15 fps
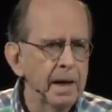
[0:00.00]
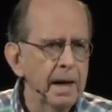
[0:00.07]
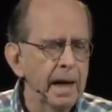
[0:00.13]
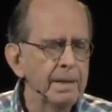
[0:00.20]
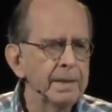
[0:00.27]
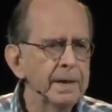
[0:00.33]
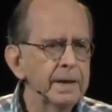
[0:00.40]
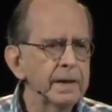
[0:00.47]

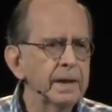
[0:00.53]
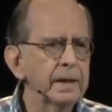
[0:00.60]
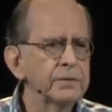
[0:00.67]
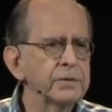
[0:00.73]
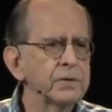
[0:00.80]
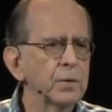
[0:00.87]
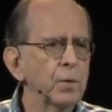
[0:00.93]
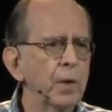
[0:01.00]
And then it
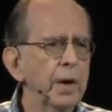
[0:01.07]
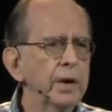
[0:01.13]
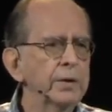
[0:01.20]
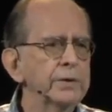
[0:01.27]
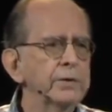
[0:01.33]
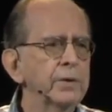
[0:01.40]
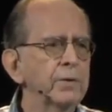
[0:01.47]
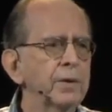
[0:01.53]
gets to where
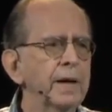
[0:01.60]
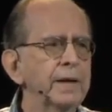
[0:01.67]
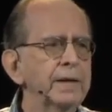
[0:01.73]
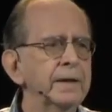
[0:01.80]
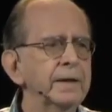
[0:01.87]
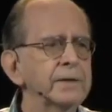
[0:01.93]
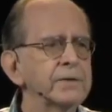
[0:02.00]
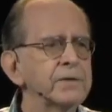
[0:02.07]
you don't like
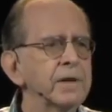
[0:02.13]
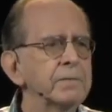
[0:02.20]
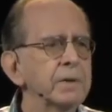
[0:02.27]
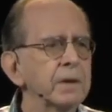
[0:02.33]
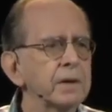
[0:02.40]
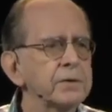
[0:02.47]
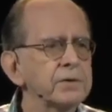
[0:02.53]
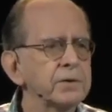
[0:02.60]
any
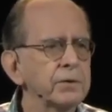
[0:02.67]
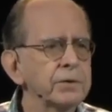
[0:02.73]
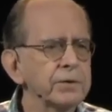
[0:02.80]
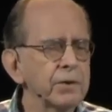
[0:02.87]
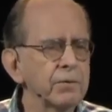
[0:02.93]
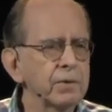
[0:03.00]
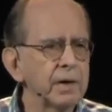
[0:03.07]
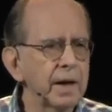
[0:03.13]
stimulus, so you
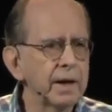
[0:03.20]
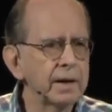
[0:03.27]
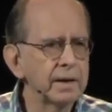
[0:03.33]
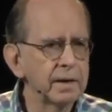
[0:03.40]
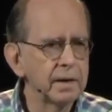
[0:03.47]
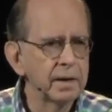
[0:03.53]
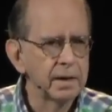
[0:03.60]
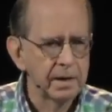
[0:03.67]
don't
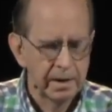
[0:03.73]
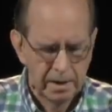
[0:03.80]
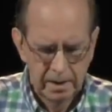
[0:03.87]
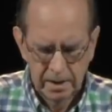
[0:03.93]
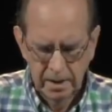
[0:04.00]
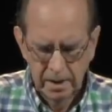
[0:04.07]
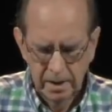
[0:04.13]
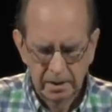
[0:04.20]
like
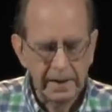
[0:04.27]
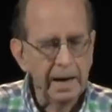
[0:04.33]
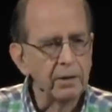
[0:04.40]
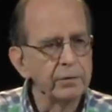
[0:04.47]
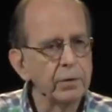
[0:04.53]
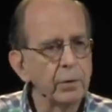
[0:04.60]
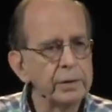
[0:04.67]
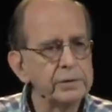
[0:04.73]

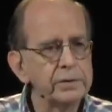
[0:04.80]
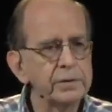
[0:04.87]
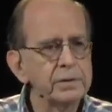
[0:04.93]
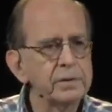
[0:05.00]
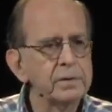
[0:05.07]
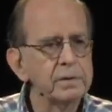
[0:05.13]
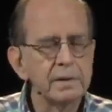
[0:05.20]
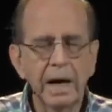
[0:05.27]
loud
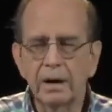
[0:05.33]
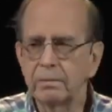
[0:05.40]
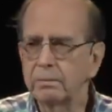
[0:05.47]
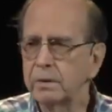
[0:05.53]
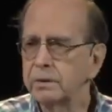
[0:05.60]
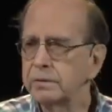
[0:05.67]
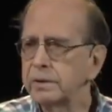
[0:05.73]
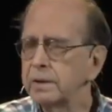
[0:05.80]
noises, loud
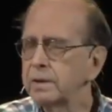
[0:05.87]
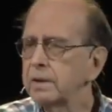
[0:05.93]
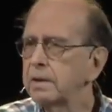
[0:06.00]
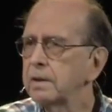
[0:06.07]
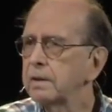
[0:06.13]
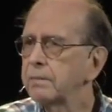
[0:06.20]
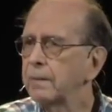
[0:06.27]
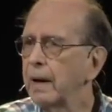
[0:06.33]
music,
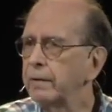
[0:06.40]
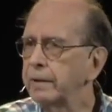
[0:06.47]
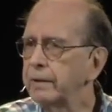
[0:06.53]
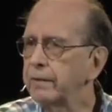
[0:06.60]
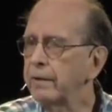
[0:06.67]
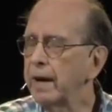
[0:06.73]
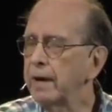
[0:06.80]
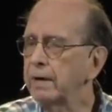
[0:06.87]
rowdy
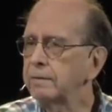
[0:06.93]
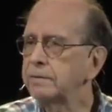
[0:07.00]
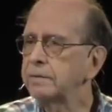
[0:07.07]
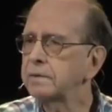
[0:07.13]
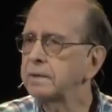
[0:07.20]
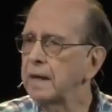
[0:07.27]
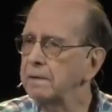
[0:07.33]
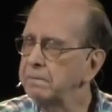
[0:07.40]

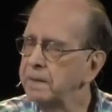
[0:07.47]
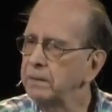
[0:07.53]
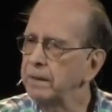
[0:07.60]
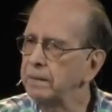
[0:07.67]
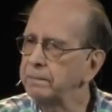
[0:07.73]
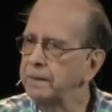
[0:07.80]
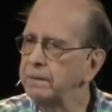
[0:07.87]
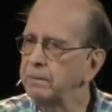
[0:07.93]
crowds, can't be
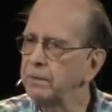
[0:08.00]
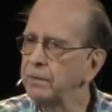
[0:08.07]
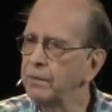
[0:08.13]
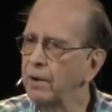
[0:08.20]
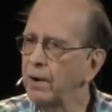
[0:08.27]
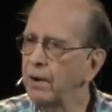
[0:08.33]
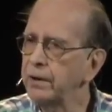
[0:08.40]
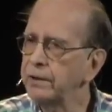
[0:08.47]
around people who
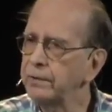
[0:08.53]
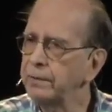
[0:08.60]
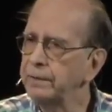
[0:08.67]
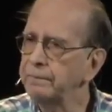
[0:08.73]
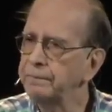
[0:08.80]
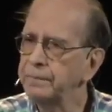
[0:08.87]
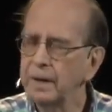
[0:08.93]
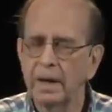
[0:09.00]
are
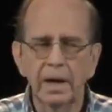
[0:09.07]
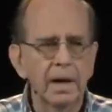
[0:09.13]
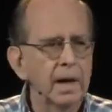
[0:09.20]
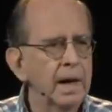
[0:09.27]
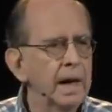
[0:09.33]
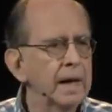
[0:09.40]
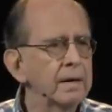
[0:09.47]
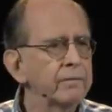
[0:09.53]
arguing.
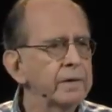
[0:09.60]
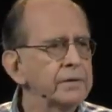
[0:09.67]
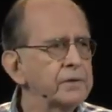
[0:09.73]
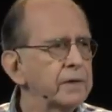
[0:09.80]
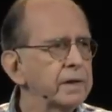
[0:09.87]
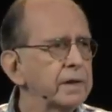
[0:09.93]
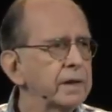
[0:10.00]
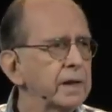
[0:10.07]
And
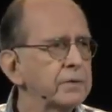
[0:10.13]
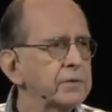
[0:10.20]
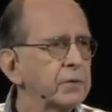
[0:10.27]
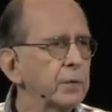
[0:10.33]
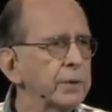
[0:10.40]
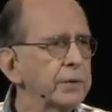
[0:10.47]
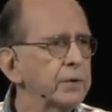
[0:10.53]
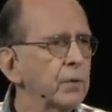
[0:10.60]
eventually it gets
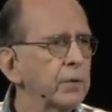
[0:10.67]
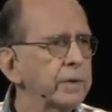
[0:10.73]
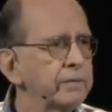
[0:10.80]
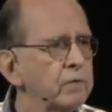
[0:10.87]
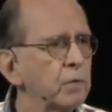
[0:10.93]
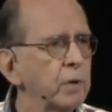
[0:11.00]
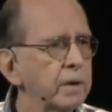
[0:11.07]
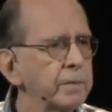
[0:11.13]
to where you don't
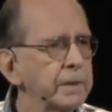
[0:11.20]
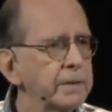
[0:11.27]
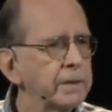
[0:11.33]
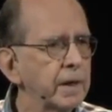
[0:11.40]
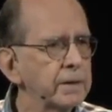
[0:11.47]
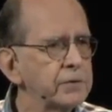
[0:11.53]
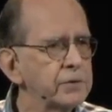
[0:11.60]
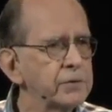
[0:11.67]
even want to be
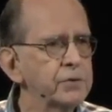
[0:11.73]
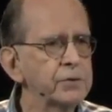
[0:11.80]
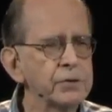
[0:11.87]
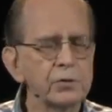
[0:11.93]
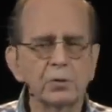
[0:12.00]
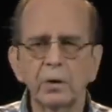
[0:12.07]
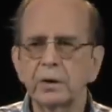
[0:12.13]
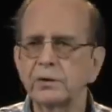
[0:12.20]
touched, you
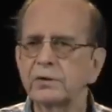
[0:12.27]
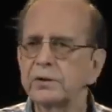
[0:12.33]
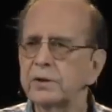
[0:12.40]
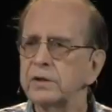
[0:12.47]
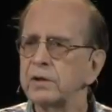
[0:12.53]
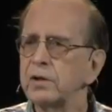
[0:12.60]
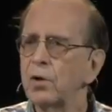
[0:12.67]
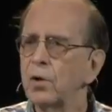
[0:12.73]
just want to
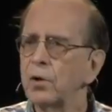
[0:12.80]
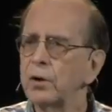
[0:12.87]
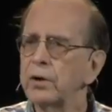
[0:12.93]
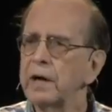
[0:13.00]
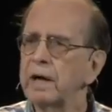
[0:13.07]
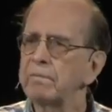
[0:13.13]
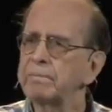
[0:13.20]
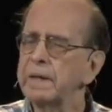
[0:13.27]
sit in a corner
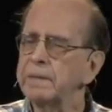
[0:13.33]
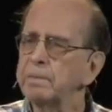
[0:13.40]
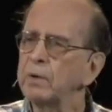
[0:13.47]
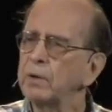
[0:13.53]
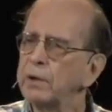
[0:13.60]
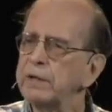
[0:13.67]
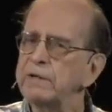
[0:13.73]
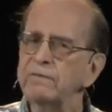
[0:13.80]
and have
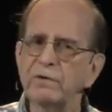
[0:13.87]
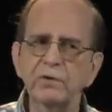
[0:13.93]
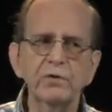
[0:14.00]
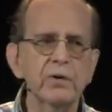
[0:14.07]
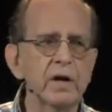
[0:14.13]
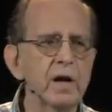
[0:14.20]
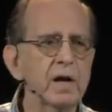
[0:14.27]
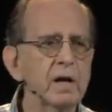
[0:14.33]
people leave you
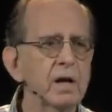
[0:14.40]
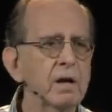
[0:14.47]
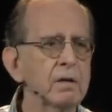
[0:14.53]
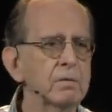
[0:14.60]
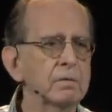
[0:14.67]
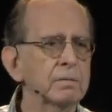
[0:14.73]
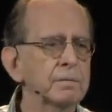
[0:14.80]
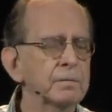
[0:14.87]
the heck alone.